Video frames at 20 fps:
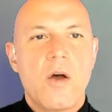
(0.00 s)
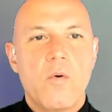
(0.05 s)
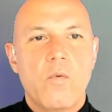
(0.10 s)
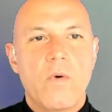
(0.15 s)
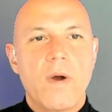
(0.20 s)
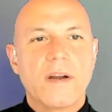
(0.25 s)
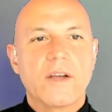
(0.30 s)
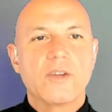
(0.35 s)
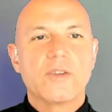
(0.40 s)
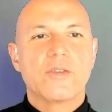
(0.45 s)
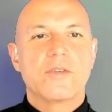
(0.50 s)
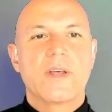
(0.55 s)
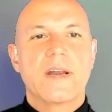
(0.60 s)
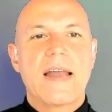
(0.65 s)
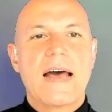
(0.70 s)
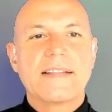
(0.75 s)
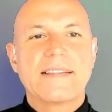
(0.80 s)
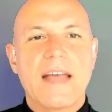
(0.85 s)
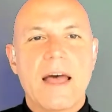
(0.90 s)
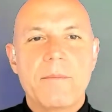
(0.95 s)
Welcome to the
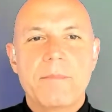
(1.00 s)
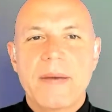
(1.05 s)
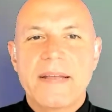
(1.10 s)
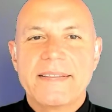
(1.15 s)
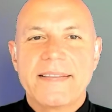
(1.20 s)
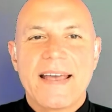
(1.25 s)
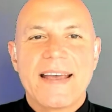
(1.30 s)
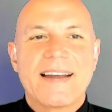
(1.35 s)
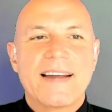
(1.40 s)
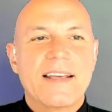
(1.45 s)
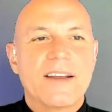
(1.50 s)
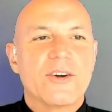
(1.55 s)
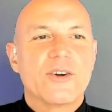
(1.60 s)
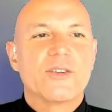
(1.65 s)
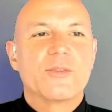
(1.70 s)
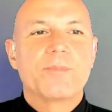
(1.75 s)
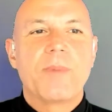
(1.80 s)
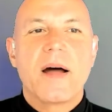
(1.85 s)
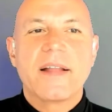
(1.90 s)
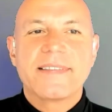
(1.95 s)
Latam MedTech
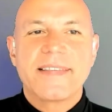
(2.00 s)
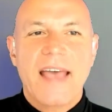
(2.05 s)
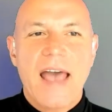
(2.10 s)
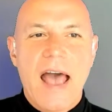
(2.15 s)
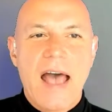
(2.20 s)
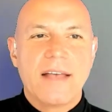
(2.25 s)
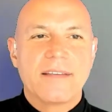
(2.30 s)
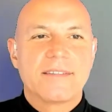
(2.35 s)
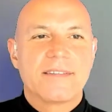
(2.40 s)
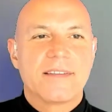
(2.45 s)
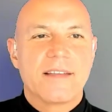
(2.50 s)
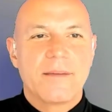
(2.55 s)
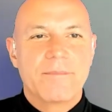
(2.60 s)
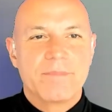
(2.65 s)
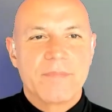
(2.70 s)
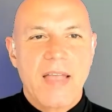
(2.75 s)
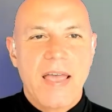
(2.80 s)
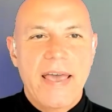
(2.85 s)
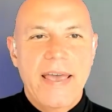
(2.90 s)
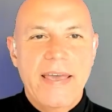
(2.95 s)
Leaders Podcast,
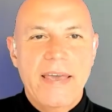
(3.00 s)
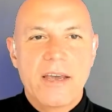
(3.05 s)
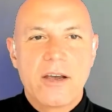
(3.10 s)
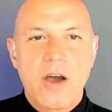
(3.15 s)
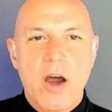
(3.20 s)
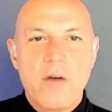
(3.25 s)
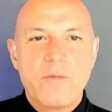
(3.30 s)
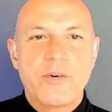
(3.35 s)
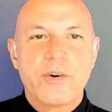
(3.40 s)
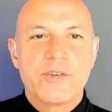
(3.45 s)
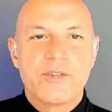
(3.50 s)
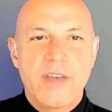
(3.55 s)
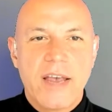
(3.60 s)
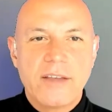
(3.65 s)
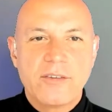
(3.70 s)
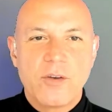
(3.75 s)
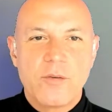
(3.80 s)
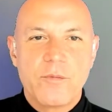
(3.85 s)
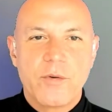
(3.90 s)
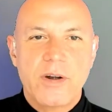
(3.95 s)
a
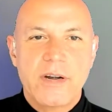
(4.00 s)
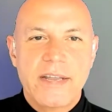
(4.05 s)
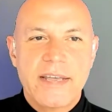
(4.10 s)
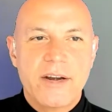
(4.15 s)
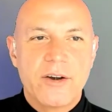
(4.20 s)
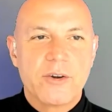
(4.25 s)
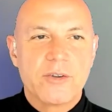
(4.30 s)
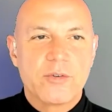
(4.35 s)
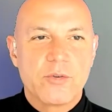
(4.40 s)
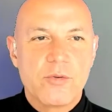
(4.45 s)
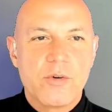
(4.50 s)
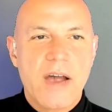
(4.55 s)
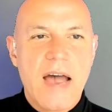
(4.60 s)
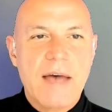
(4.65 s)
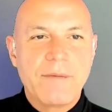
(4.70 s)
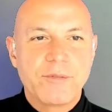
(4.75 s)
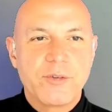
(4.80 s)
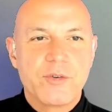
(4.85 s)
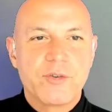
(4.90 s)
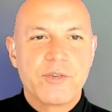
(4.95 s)
conversation with leaders who
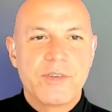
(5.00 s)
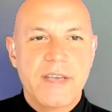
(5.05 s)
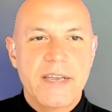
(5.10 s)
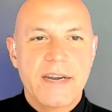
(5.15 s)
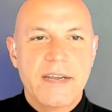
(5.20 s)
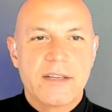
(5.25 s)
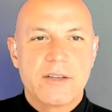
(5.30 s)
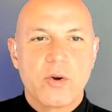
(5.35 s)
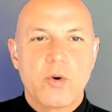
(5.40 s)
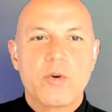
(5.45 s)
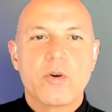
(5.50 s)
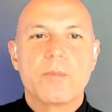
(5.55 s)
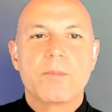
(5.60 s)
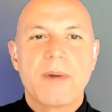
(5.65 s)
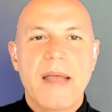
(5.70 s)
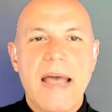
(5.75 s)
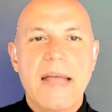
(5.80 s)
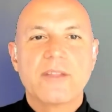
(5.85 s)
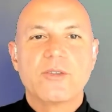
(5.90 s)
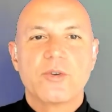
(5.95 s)
have succeeded or
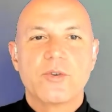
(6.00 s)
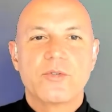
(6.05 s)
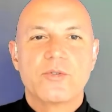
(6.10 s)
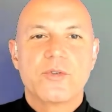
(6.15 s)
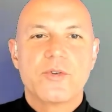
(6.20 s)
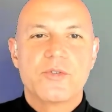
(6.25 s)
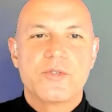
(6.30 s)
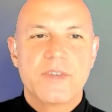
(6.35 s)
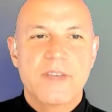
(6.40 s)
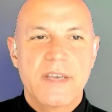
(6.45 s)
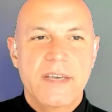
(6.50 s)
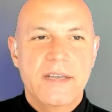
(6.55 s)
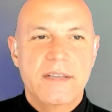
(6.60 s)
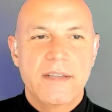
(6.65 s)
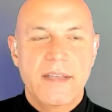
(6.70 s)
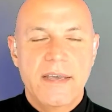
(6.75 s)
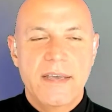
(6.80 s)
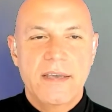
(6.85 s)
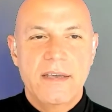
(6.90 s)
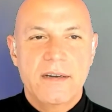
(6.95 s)
plan to
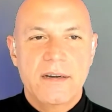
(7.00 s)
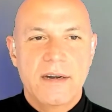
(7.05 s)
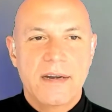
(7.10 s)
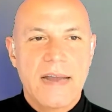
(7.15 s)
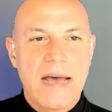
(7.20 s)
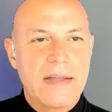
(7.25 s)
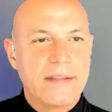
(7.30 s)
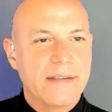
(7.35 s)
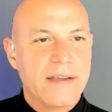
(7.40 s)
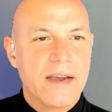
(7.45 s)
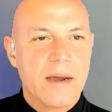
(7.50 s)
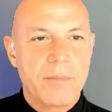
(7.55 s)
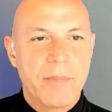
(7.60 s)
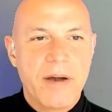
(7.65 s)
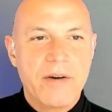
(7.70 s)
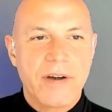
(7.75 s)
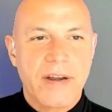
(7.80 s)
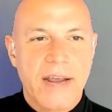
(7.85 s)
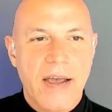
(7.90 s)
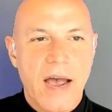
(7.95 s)
succeed in Latin
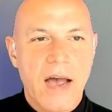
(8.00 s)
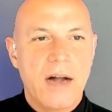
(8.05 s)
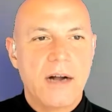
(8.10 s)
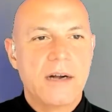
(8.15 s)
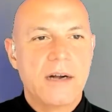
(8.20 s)
America.